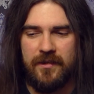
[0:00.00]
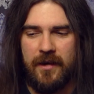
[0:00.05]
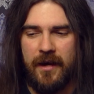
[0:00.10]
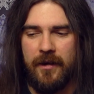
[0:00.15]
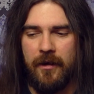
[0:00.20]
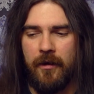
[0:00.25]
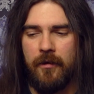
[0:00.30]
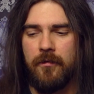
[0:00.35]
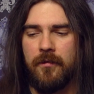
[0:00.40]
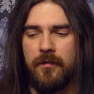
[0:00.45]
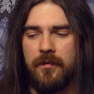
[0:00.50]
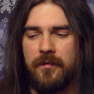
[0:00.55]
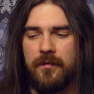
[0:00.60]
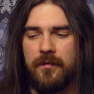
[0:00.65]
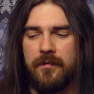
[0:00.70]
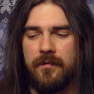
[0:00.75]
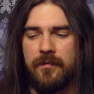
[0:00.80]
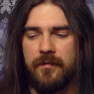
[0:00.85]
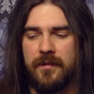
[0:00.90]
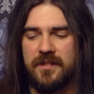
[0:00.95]
I know
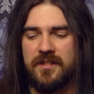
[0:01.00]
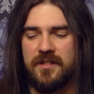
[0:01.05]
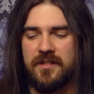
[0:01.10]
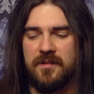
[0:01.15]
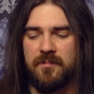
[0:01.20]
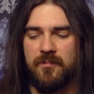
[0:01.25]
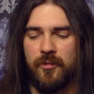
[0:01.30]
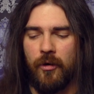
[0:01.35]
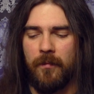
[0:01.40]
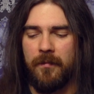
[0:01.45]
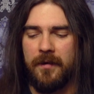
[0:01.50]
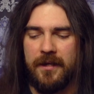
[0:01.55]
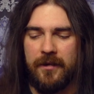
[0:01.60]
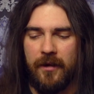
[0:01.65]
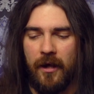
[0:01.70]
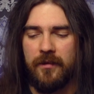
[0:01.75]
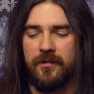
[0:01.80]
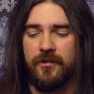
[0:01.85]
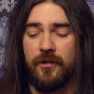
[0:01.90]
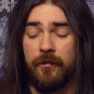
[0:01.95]
this is probably
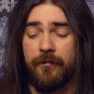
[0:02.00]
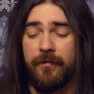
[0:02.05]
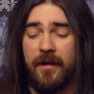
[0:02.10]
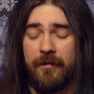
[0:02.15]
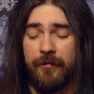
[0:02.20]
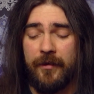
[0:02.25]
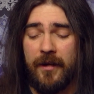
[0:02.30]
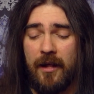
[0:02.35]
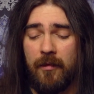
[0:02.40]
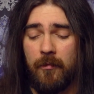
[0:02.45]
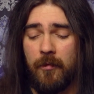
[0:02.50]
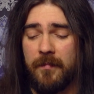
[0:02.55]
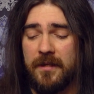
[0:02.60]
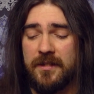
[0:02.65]
not your favorite album.